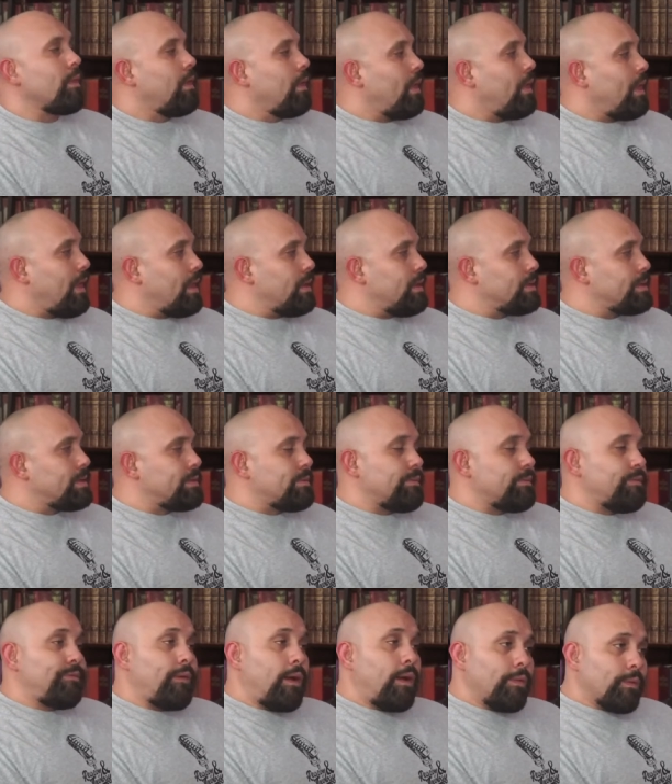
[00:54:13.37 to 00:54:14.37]
is
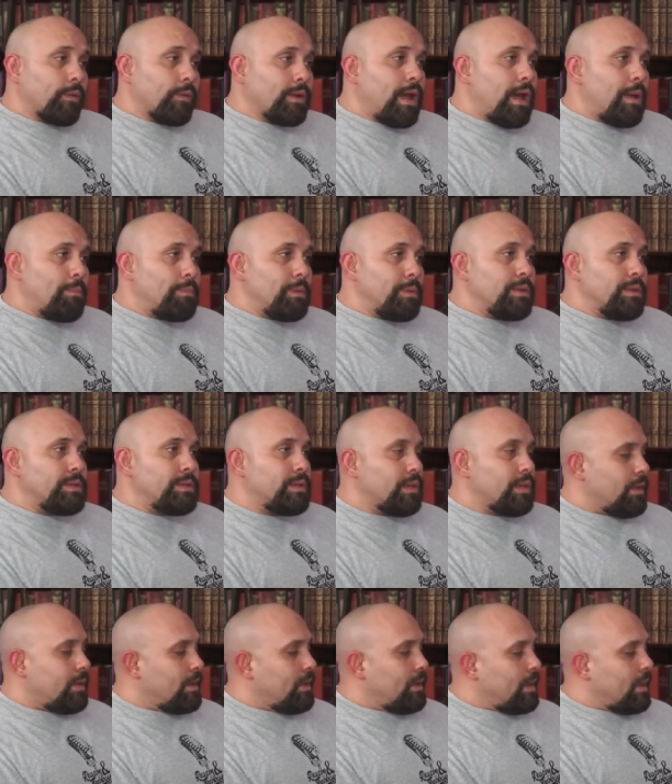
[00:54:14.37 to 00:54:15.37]
Father Coppas
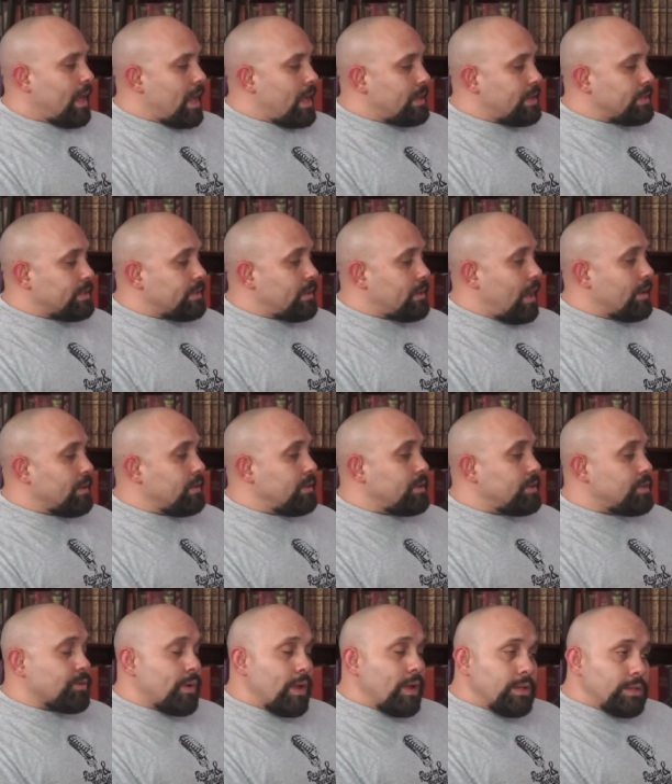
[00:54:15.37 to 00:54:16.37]
has gotten
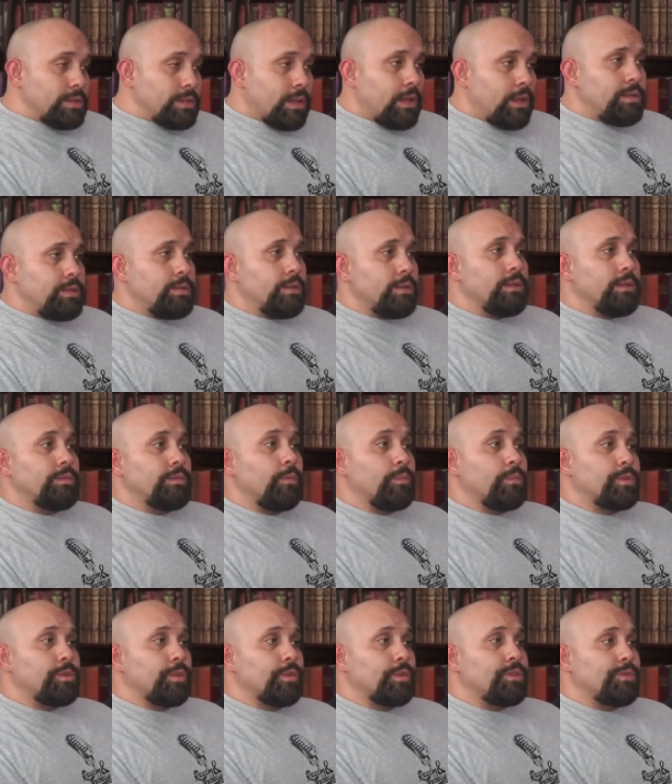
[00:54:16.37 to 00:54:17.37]
translations from
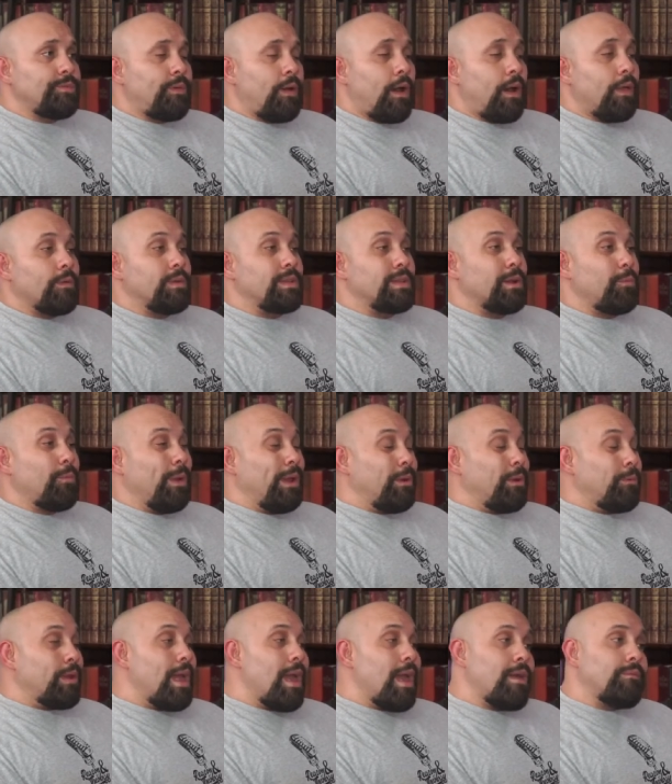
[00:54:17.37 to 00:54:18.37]
church fathers that we
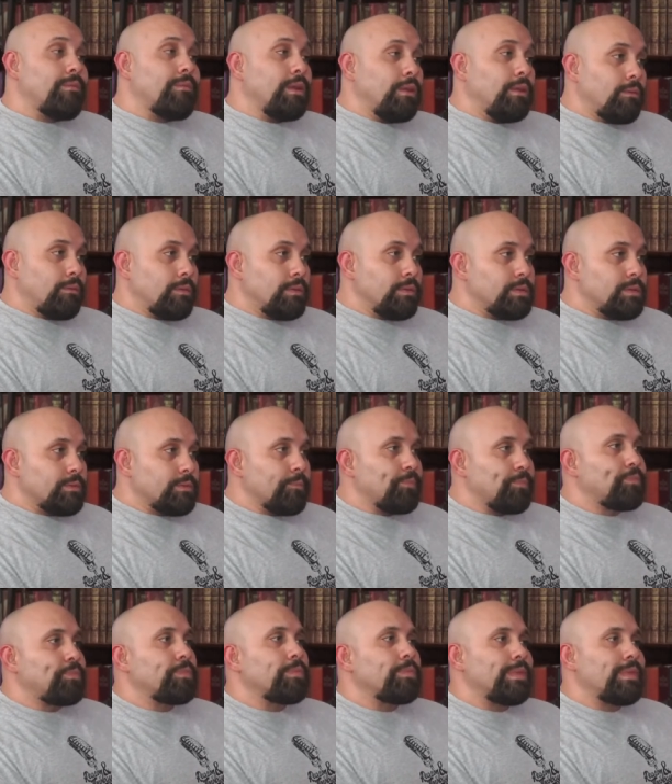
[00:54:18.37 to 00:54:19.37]
don't have in English mm-hmm.